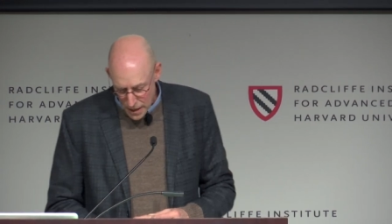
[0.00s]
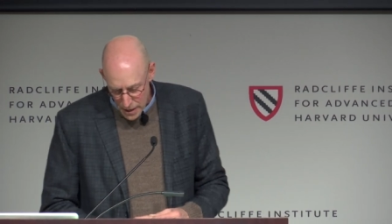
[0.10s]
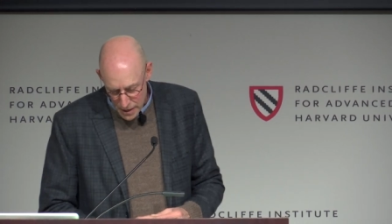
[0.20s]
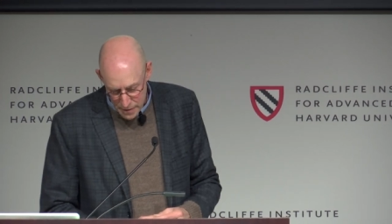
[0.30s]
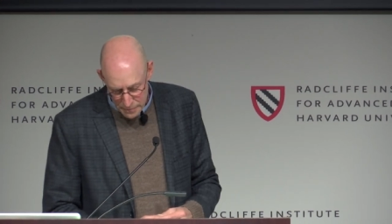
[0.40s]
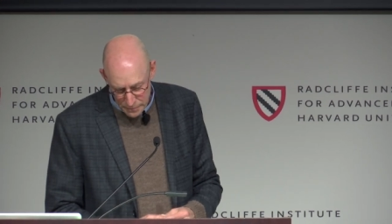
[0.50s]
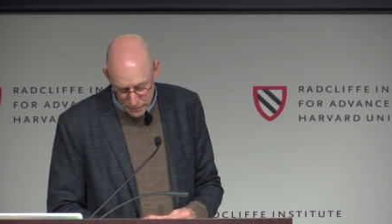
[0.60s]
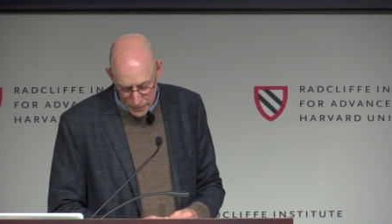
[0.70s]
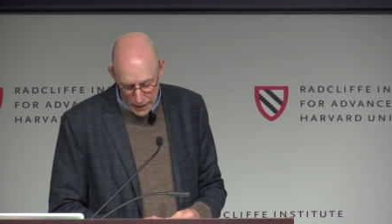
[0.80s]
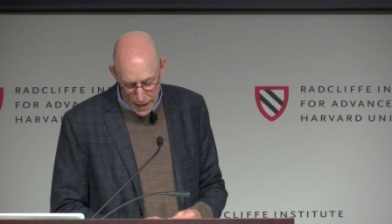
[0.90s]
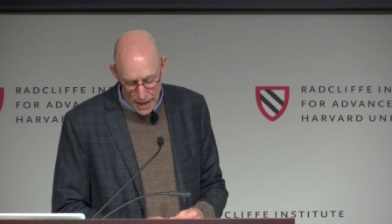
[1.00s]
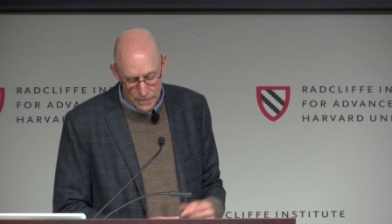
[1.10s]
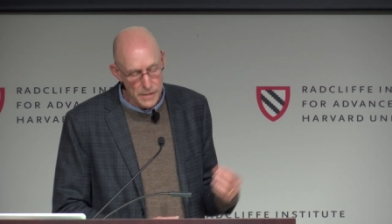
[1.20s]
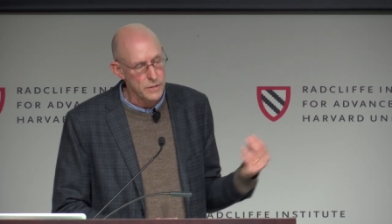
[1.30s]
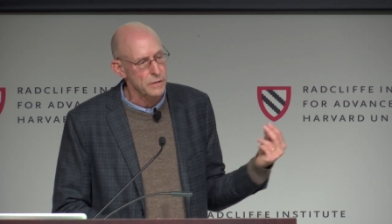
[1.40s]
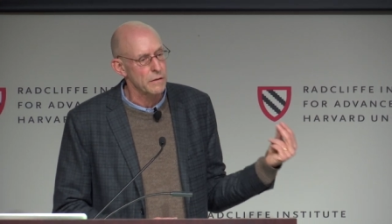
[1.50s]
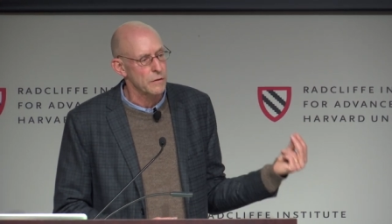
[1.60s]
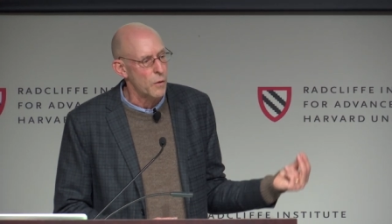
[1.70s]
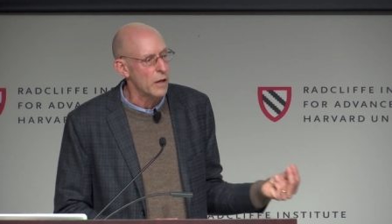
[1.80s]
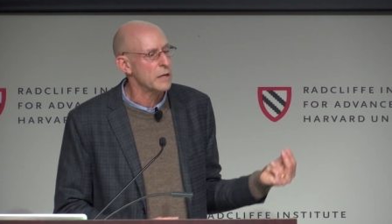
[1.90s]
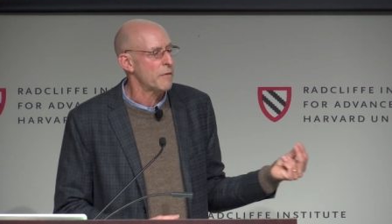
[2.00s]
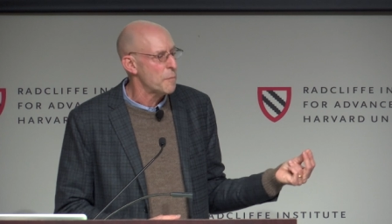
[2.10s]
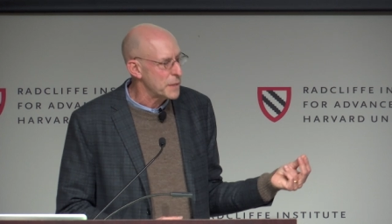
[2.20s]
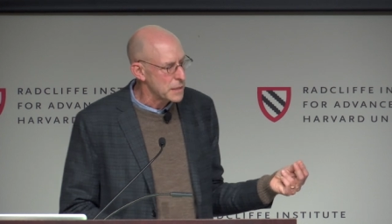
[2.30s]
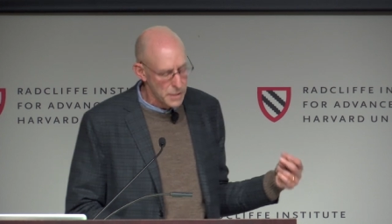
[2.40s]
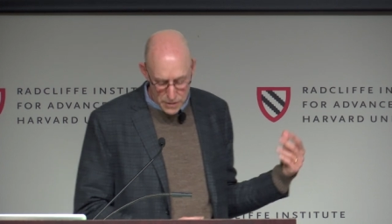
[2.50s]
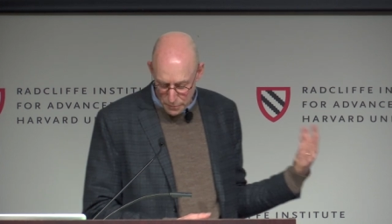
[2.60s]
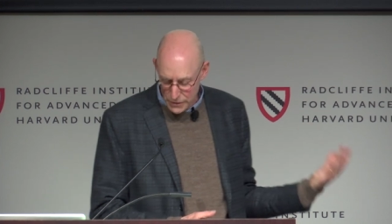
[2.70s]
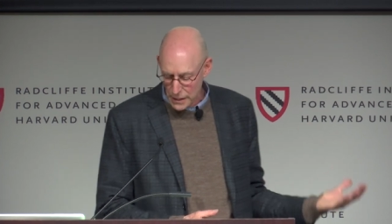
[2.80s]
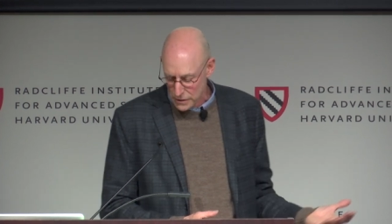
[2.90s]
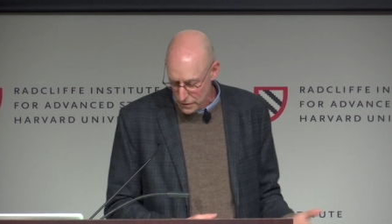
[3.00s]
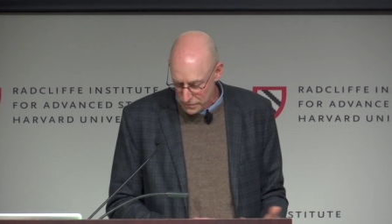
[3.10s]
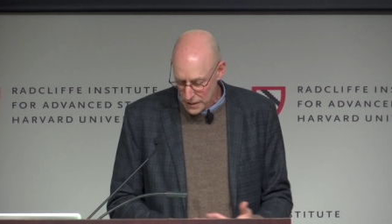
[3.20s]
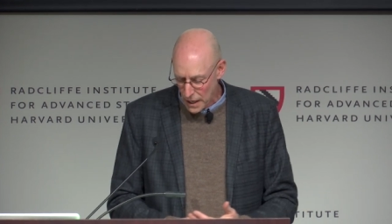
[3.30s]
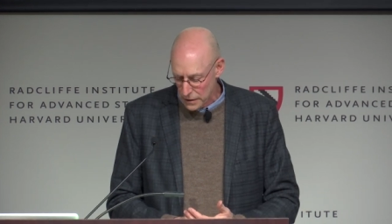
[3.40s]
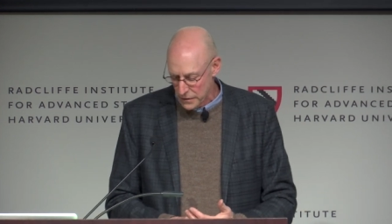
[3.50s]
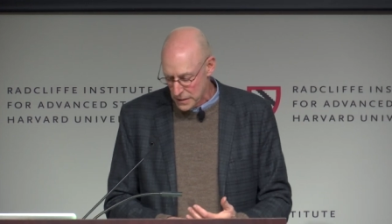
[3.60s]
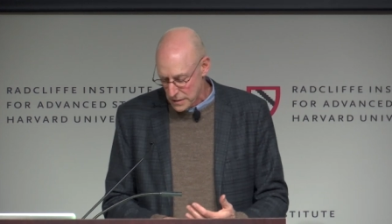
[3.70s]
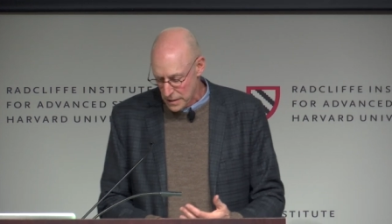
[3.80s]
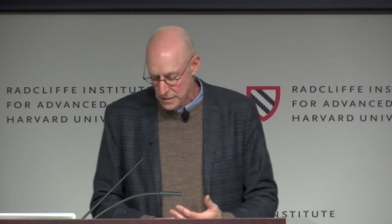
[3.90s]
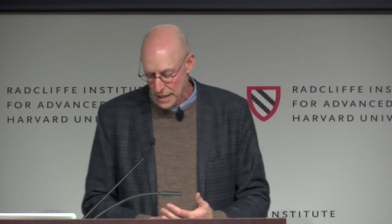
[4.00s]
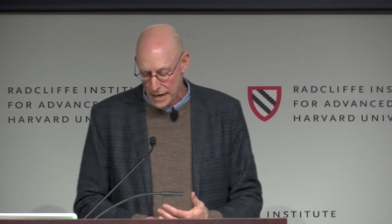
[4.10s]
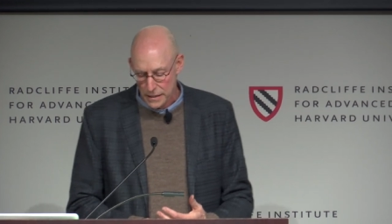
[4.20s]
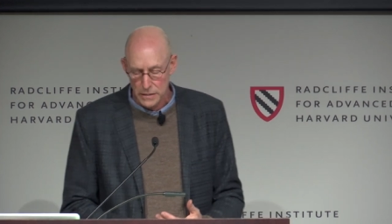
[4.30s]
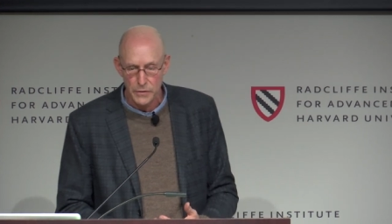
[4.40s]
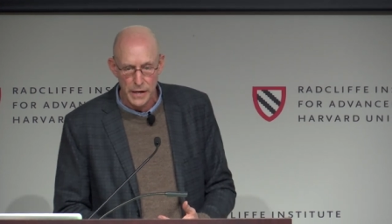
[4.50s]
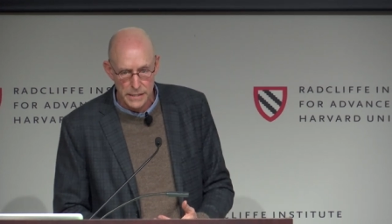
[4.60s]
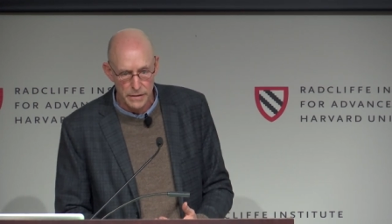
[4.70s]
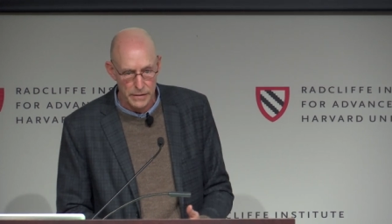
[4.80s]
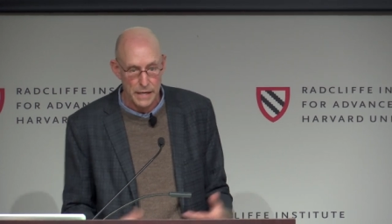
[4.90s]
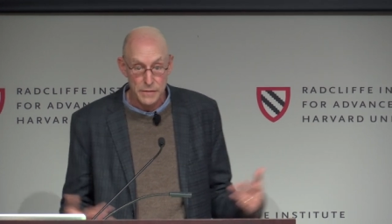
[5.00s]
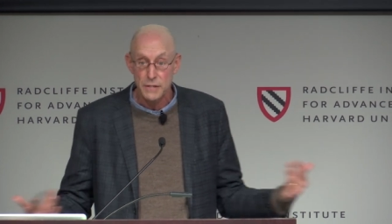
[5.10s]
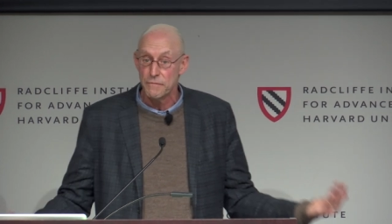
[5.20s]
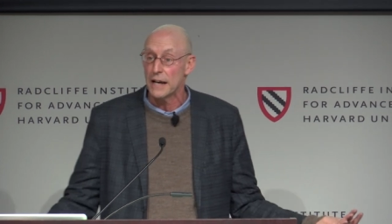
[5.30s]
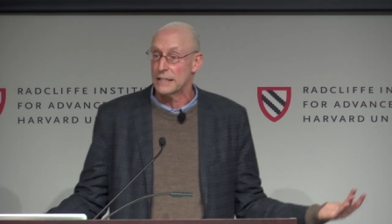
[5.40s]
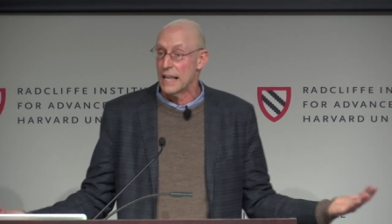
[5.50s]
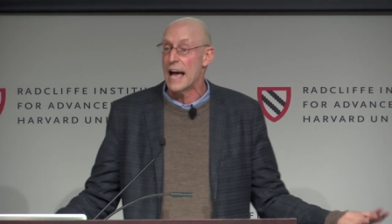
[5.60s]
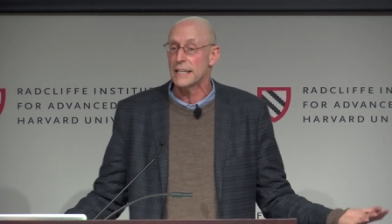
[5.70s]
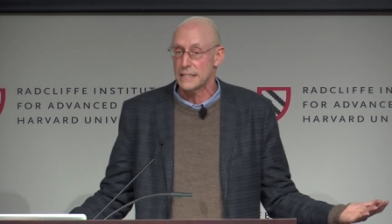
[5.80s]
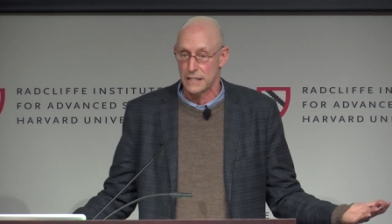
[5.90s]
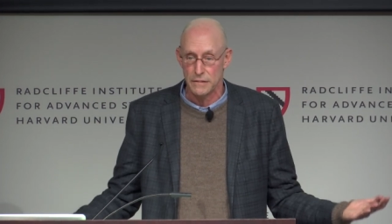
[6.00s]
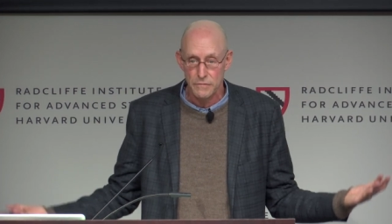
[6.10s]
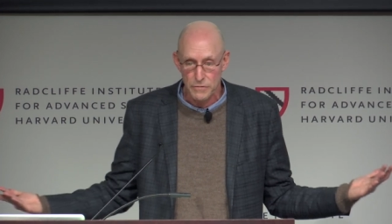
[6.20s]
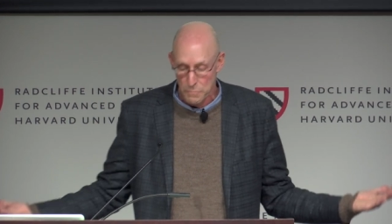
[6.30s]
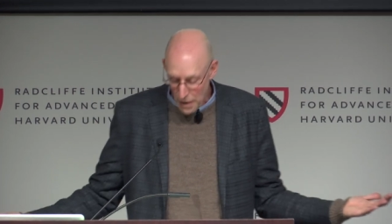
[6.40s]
Um, and this quality of openness is a predictor of tolerance, aesthetics, creativity. And this effect lasted for